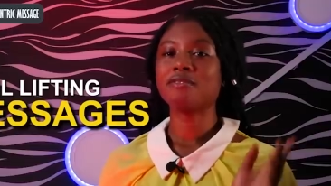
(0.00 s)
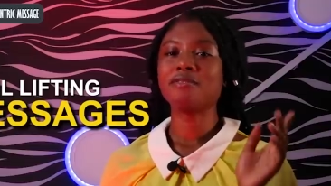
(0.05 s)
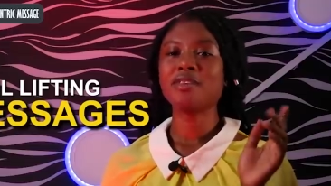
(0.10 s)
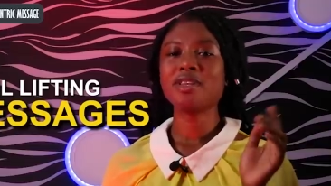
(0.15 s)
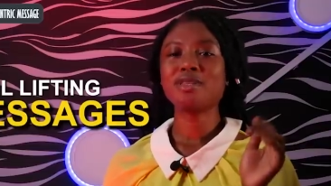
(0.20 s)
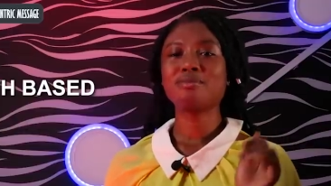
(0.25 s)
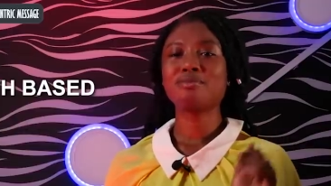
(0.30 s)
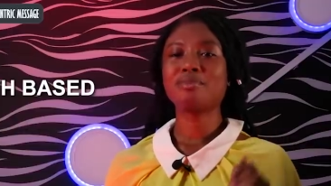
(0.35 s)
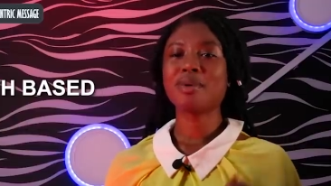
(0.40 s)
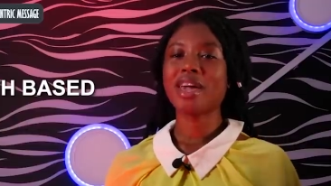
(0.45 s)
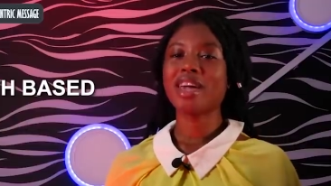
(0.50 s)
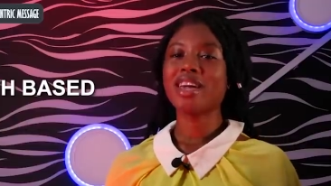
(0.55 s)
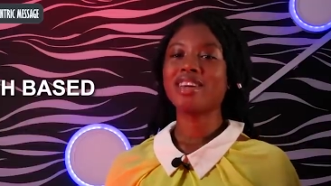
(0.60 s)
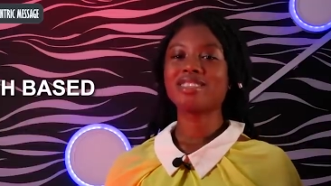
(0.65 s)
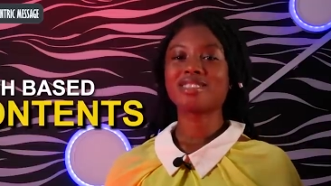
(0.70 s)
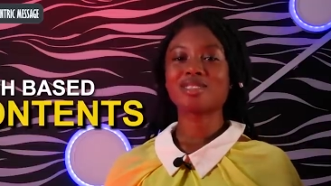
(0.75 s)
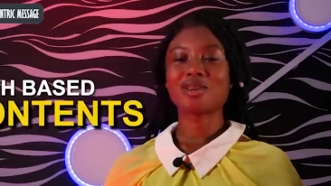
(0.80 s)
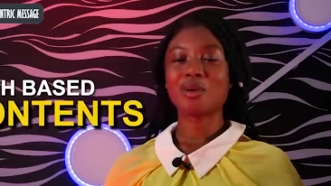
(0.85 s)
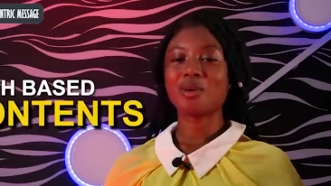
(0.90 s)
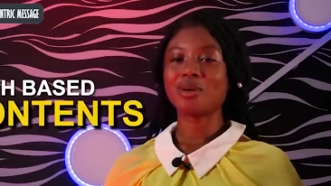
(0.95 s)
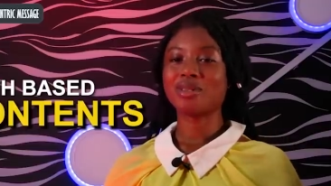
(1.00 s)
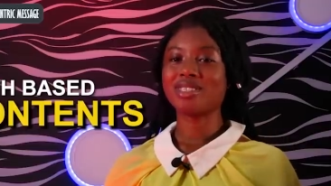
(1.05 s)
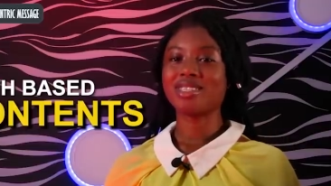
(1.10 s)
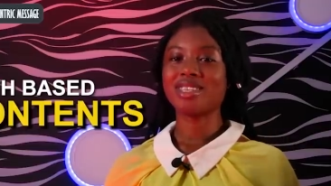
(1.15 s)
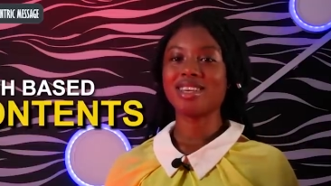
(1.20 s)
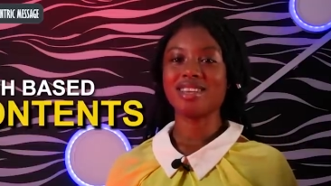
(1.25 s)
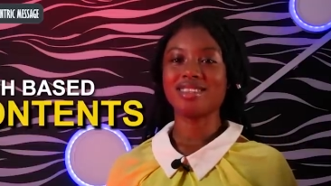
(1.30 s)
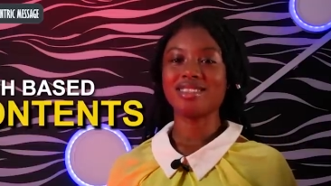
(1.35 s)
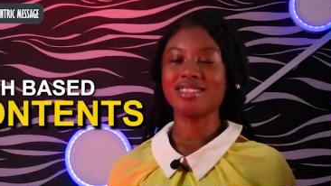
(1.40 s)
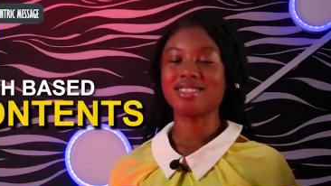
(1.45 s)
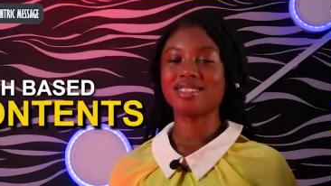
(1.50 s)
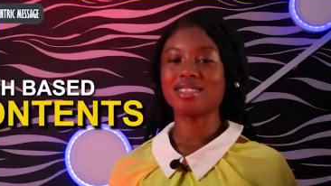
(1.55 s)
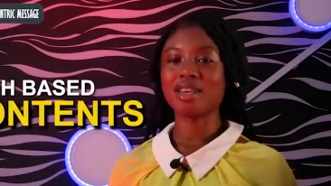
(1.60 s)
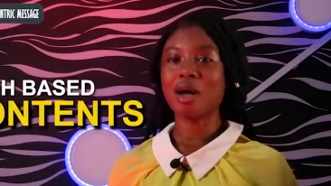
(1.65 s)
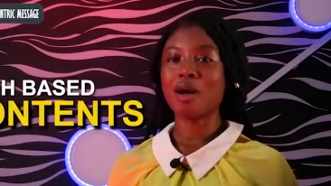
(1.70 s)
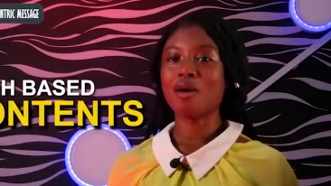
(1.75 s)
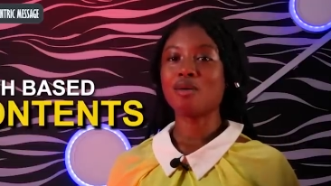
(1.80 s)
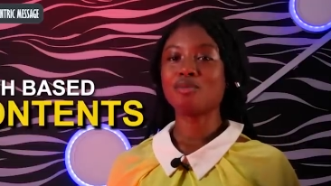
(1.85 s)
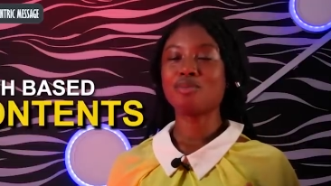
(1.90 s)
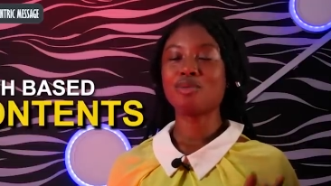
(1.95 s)
faith based content,
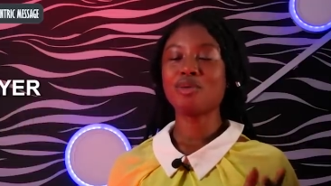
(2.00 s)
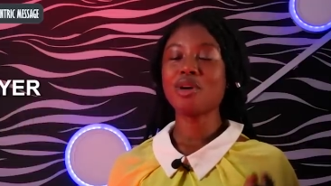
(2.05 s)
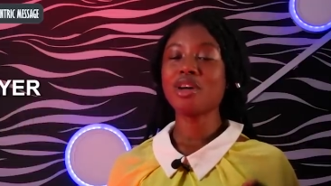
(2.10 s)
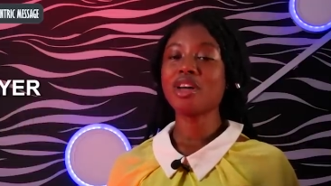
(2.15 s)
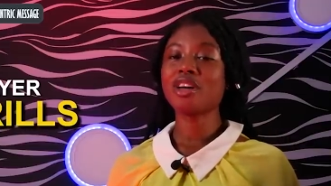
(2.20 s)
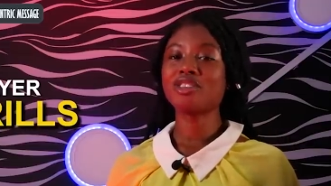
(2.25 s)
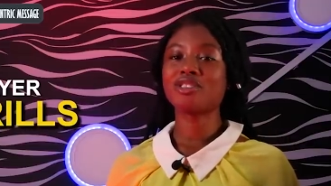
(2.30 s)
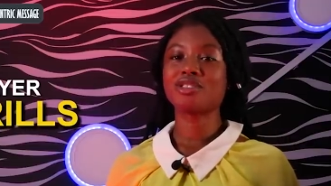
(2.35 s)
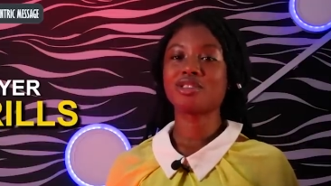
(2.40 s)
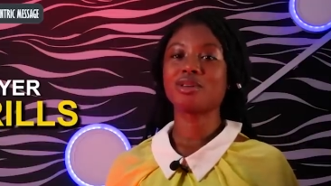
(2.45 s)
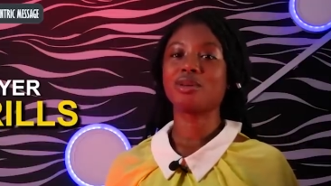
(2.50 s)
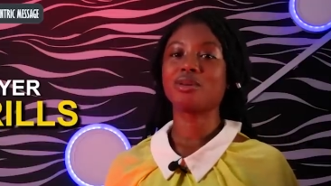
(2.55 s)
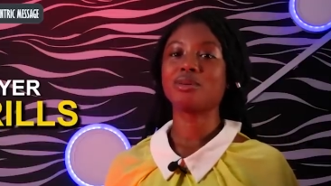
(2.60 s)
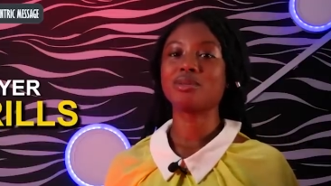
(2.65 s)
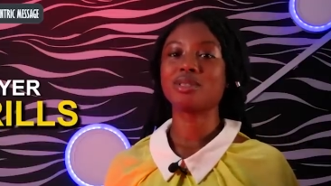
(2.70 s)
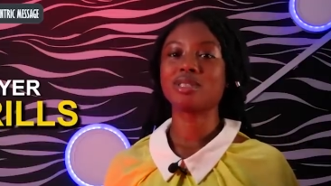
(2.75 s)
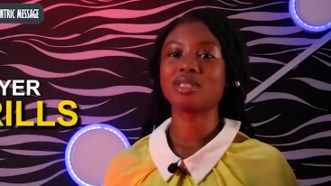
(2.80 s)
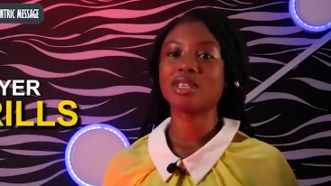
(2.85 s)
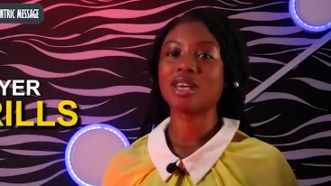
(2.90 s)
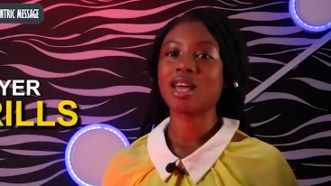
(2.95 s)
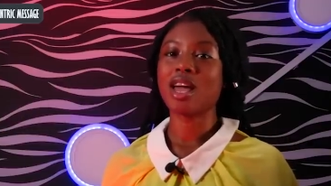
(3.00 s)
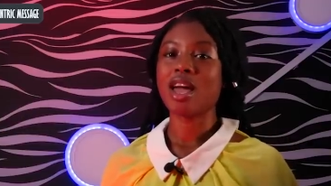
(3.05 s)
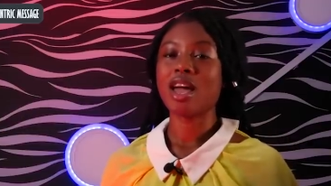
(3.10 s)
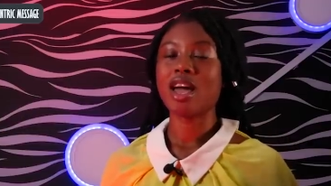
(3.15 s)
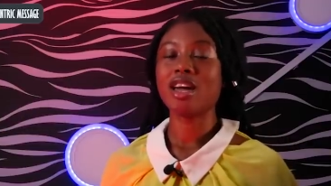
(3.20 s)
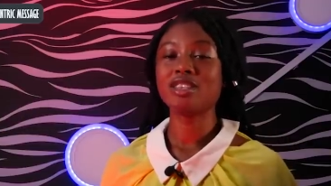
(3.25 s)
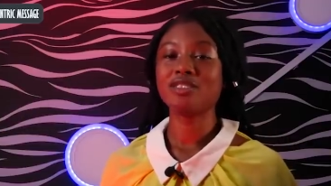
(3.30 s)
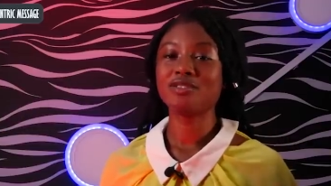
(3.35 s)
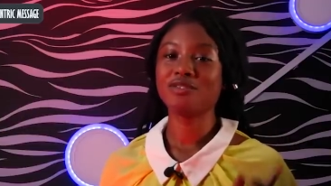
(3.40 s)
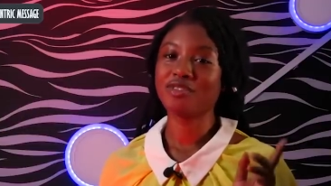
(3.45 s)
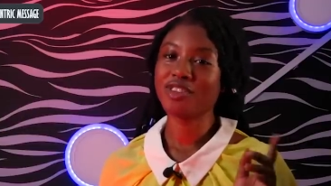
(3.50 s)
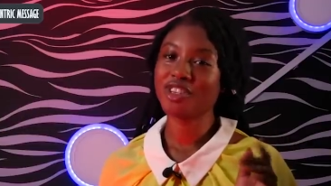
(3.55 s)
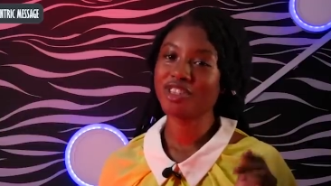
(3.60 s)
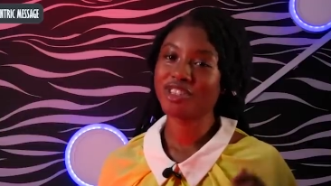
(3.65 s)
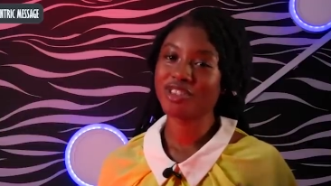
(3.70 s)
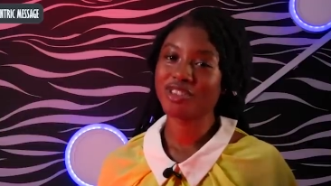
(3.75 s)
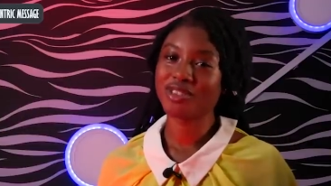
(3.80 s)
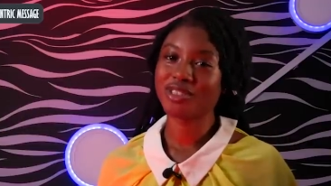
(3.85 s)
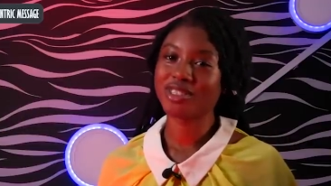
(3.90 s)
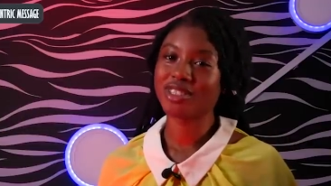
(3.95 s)
prayer drills, and
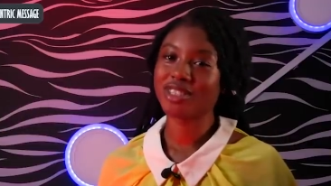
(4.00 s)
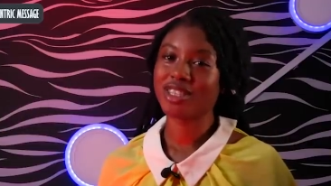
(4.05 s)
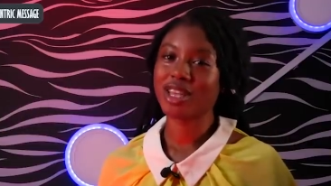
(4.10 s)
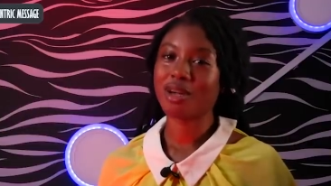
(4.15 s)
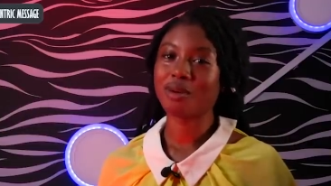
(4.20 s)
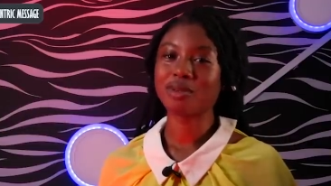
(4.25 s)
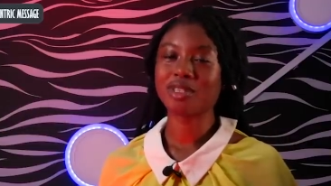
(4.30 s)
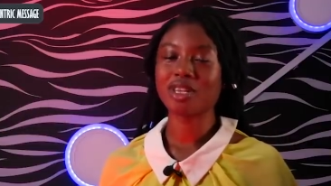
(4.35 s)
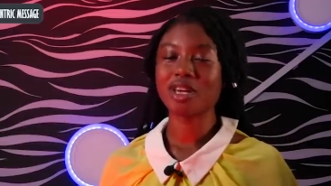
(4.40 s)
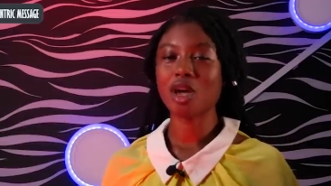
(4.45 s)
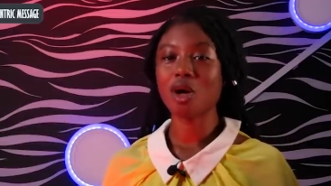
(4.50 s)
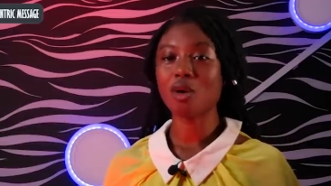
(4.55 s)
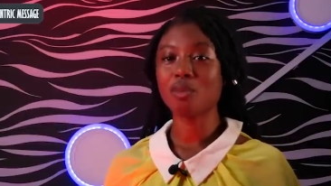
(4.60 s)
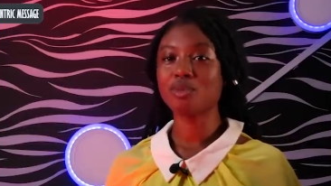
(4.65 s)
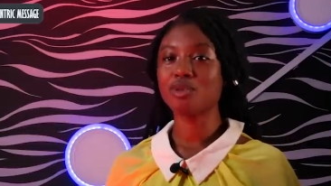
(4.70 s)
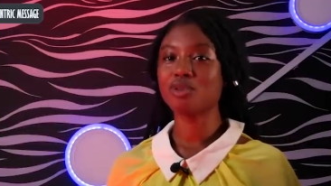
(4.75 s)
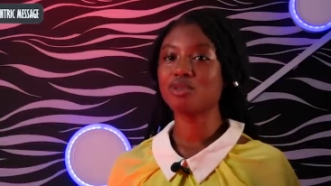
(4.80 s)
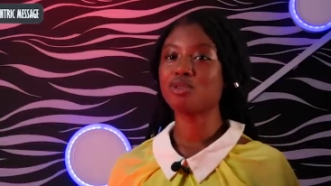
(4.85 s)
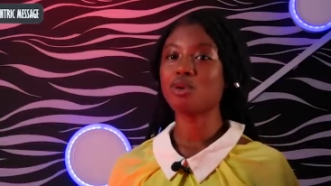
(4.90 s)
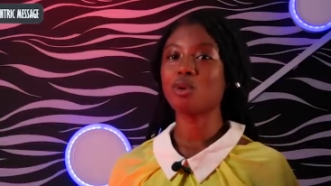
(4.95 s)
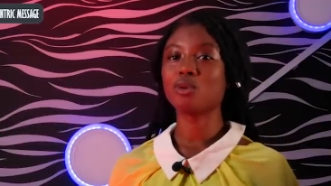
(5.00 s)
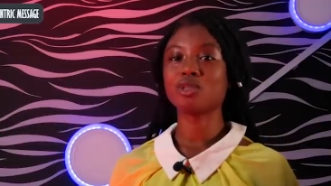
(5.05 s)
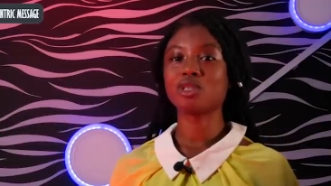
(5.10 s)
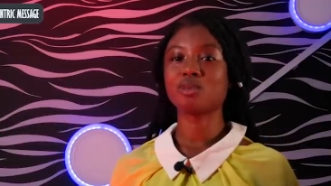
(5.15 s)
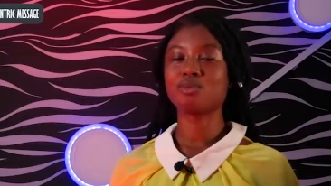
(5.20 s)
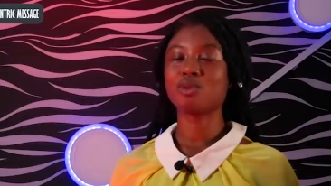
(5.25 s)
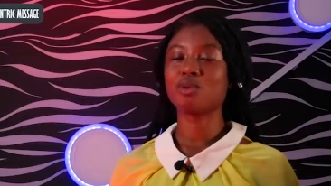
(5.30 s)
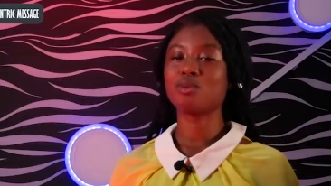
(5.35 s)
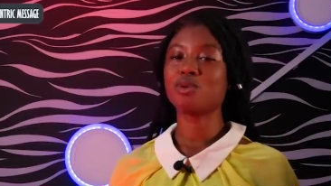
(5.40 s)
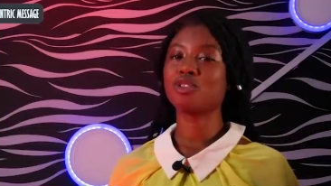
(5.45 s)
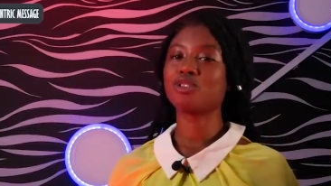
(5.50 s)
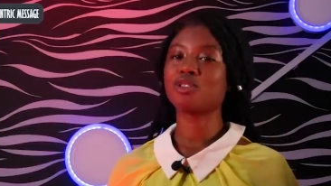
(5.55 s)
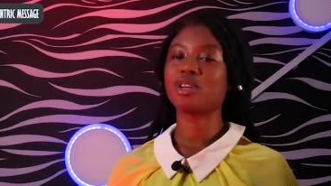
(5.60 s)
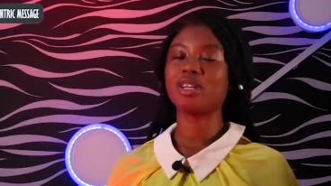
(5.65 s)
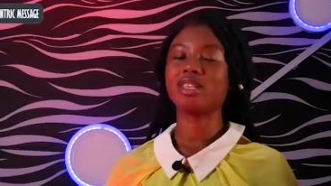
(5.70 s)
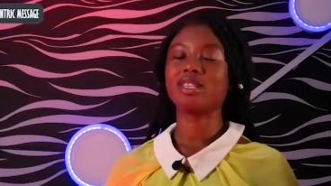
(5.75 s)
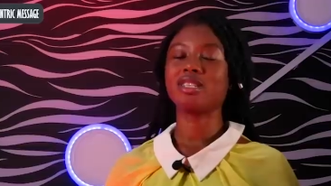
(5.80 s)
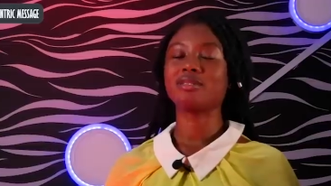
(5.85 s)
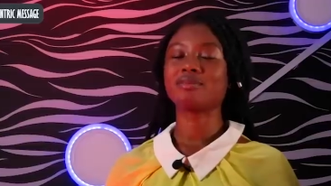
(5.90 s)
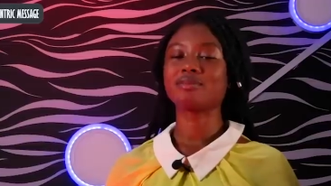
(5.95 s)
videos that would help you grow
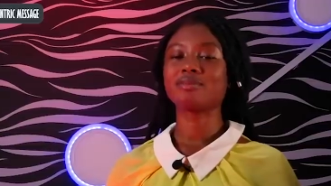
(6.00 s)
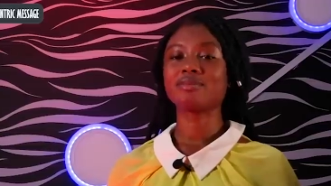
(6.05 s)
spiritually.